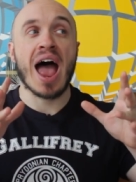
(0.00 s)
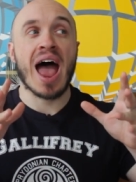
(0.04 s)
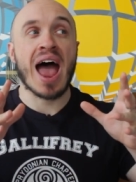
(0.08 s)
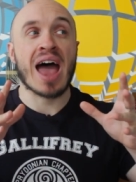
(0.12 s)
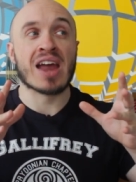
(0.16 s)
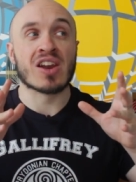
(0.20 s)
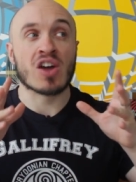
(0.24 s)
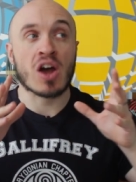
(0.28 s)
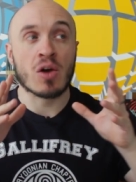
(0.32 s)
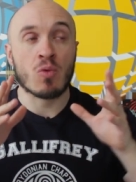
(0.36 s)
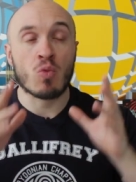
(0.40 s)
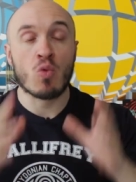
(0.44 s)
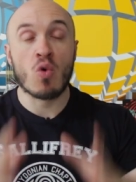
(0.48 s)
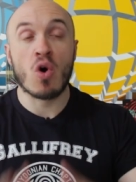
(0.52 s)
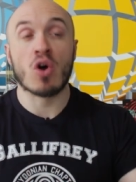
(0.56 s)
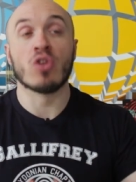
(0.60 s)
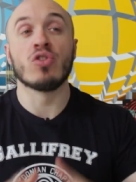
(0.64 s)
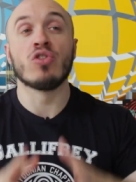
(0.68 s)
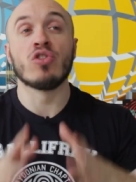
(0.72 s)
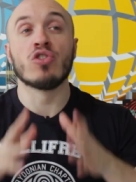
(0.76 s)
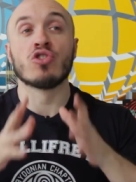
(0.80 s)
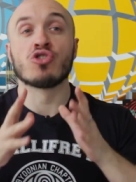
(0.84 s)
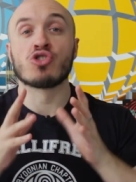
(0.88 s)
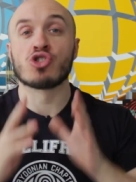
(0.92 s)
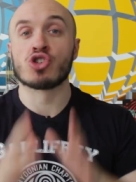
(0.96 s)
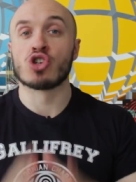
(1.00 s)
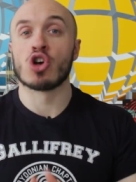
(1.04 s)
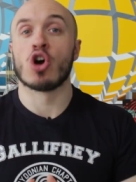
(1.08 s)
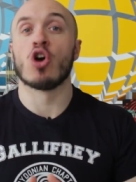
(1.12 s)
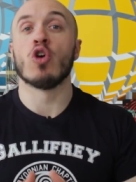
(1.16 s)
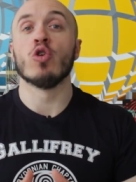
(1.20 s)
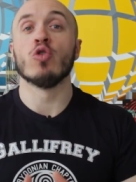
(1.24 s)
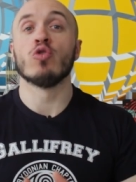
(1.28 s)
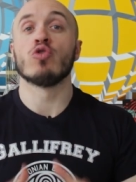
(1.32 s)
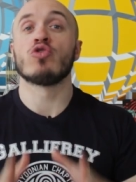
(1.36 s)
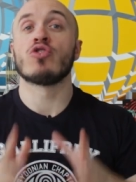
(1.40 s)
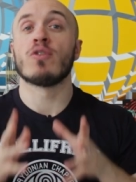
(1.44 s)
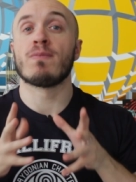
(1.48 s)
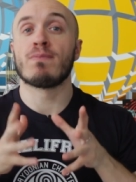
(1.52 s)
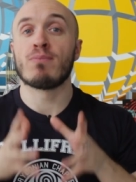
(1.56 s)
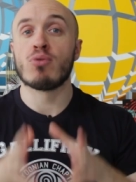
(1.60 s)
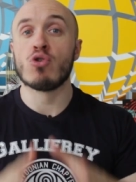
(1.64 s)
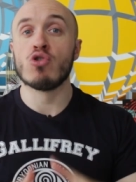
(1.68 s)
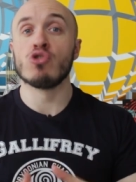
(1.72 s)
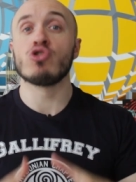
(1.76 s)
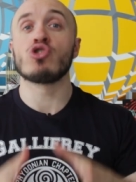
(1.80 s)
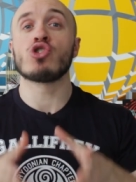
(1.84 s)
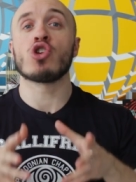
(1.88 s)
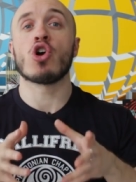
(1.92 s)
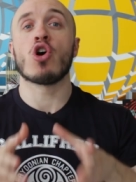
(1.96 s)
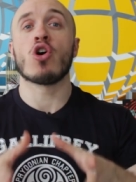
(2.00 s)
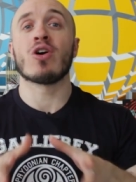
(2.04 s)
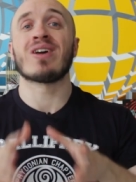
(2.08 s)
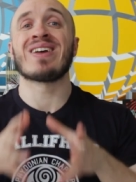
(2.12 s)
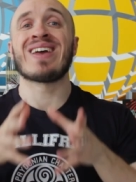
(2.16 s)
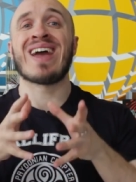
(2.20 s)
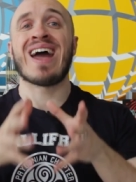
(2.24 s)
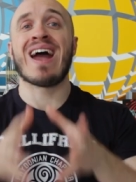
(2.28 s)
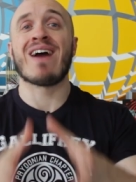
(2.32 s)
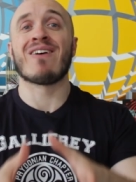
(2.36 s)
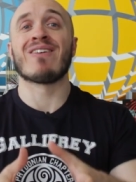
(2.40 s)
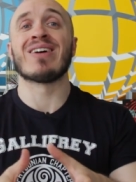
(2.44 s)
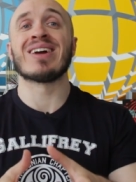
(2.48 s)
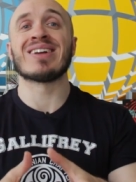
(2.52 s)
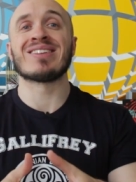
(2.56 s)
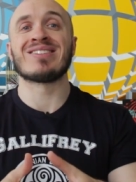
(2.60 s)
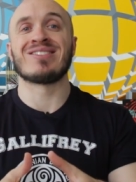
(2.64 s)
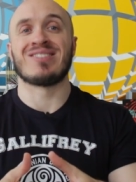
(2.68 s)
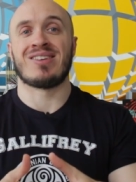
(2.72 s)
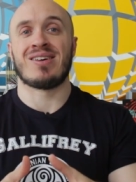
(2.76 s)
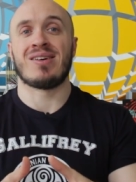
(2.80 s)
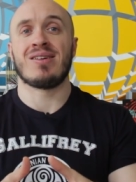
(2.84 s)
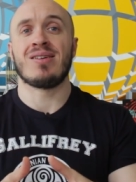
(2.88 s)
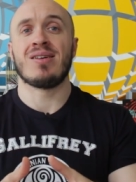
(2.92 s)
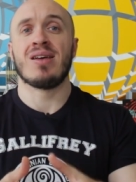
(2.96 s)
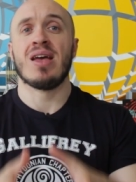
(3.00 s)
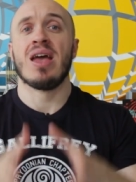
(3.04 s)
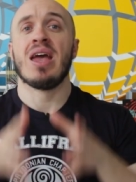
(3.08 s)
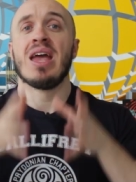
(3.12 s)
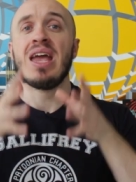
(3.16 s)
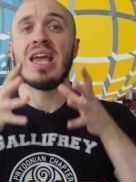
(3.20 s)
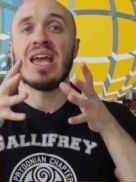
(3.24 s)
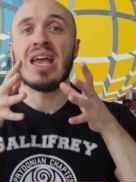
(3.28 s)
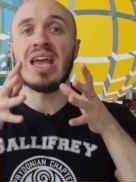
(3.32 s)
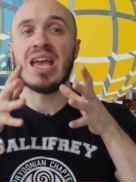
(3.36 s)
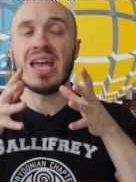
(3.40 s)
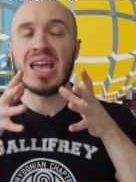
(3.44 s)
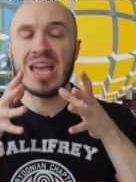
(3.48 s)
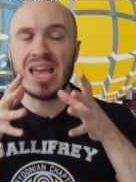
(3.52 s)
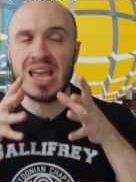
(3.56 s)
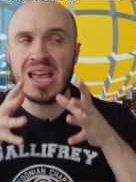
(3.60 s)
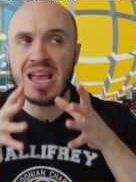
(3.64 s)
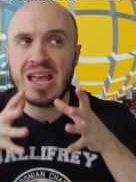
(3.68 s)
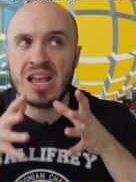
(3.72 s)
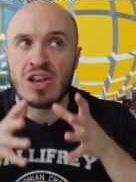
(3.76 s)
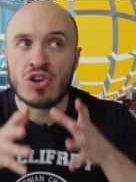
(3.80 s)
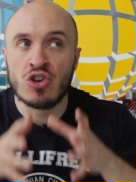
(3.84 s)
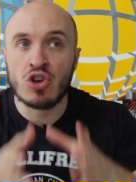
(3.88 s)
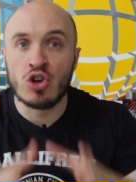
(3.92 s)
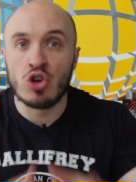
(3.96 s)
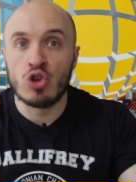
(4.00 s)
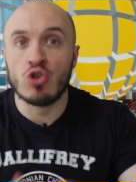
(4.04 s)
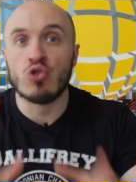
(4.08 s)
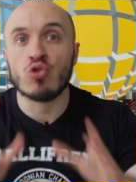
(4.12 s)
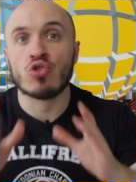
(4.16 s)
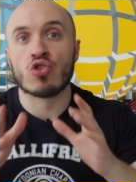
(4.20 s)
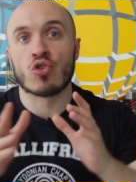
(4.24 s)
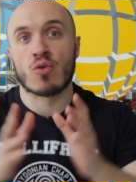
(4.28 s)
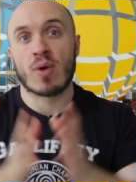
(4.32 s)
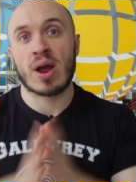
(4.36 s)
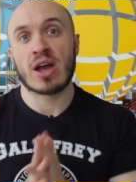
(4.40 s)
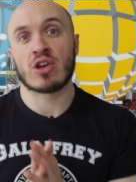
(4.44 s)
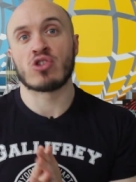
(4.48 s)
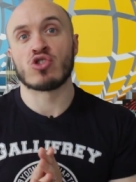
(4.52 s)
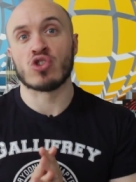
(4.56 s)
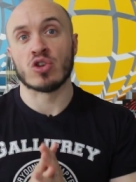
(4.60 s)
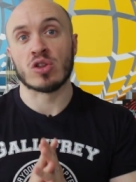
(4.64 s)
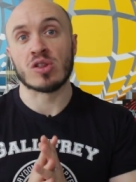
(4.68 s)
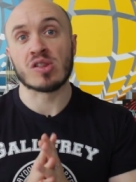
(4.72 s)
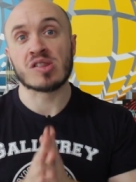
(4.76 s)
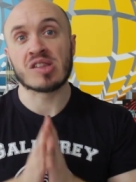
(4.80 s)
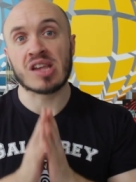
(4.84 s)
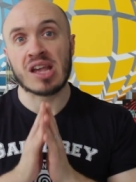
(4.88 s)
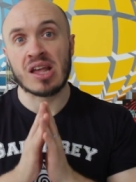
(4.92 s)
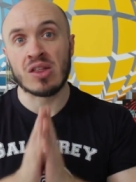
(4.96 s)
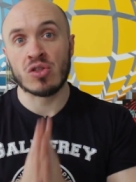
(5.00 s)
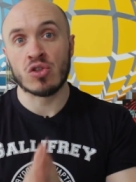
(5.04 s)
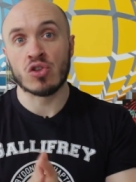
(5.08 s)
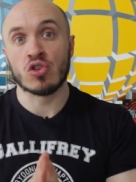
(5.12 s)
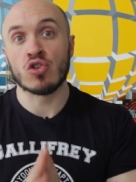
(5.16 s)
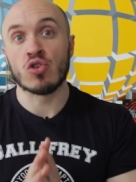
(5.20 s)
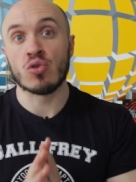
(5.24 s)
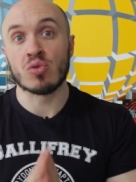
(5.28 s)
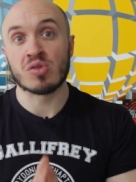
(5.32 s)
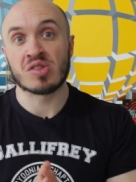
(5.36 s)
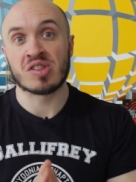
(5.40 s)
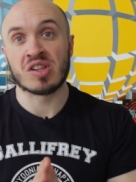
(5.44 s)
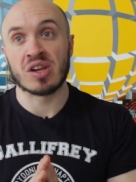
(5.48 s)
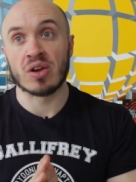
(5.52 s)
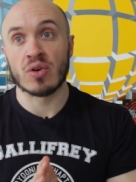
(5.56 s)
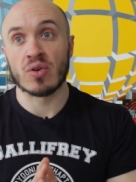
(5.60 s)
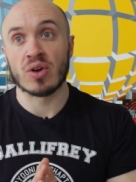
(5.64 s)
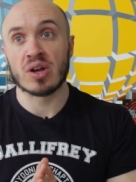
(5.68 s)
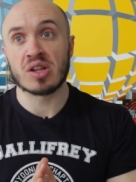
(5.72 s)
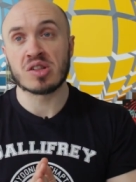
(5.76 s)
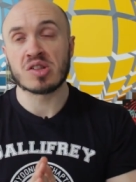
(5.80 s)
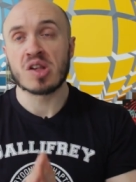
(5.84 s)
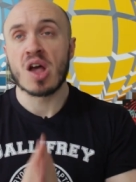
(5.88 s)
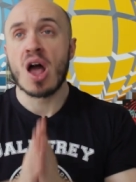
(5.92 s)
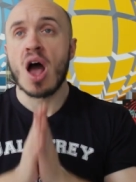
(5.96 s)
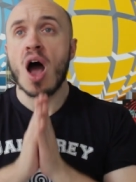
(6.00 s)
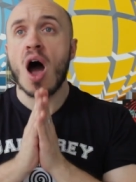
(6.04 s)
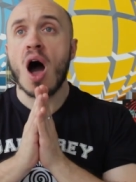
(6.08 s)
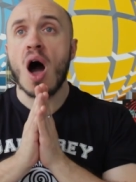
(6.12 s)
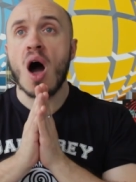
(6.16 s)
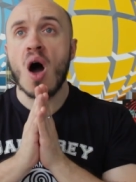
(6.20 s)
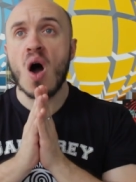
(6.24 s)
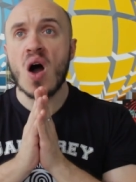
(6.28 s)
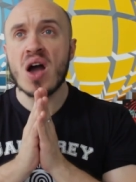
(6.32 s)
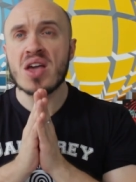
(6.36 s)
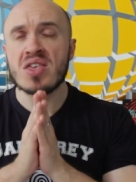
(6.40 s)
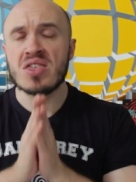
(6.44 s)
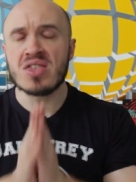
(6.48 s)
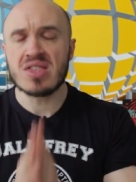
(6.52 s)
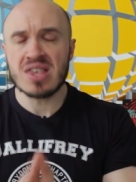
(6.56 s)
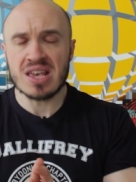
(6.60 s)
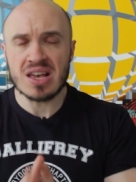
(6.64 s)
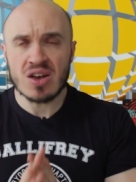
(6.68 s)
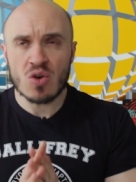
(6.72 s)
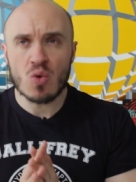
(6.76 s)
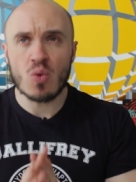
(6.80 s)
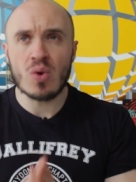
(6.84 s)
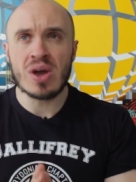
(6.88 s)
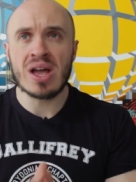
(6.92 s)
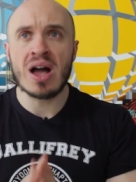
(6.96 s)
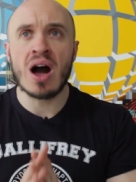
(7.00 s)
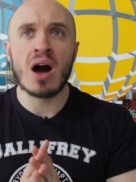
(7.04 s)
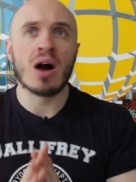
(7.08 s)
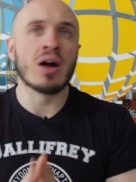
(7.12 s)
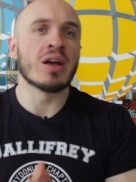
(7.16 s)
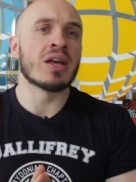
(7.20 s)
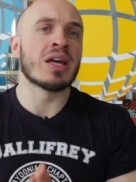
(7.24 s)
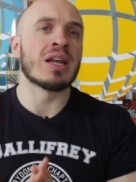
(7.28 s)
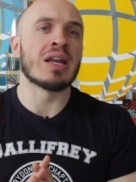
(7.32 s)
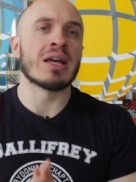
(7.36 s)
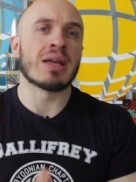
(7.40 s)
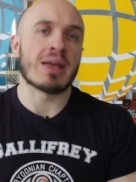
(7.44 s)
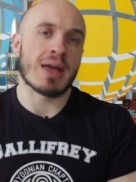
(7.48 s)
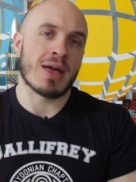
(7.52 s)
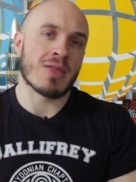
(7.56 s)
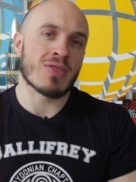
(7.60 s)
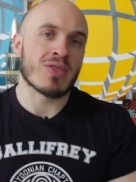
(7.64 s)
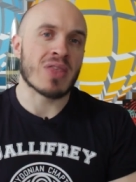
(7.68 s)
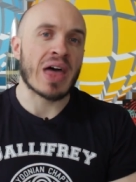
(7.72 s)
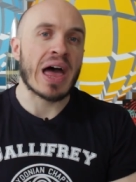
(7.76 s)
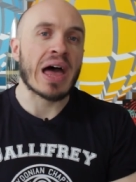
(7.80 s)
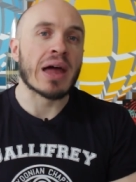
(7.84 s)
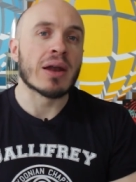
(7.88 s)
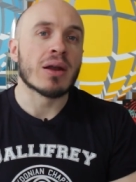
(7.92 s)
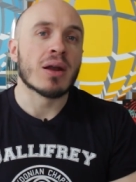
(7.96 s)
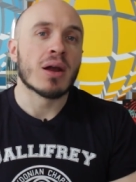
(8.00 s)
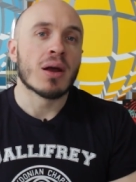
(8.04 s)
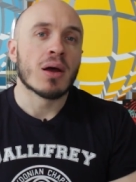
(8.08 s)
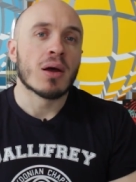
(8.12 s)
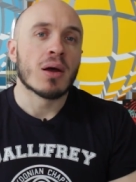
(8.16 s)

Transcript: and I want the show to push her character in new directions in the new series. I think we are going to get that.